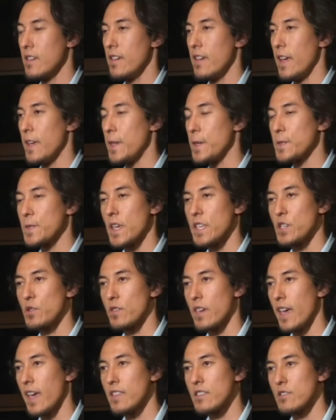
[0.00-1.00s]
And he said, you
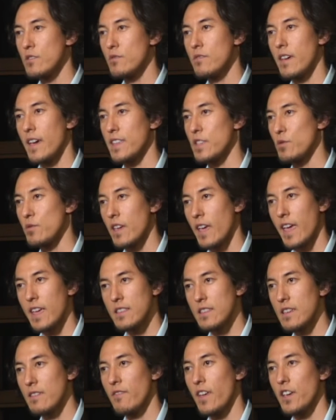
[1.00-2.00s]
can't do that. You
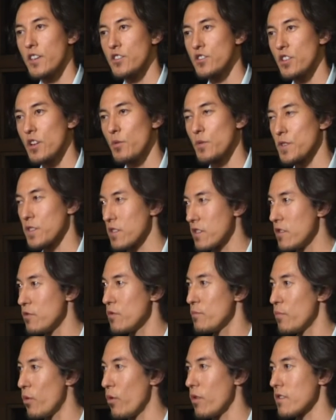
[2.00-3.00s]
can't lead that show. It's too
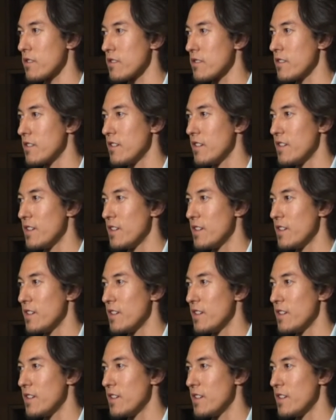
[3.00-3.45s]
important.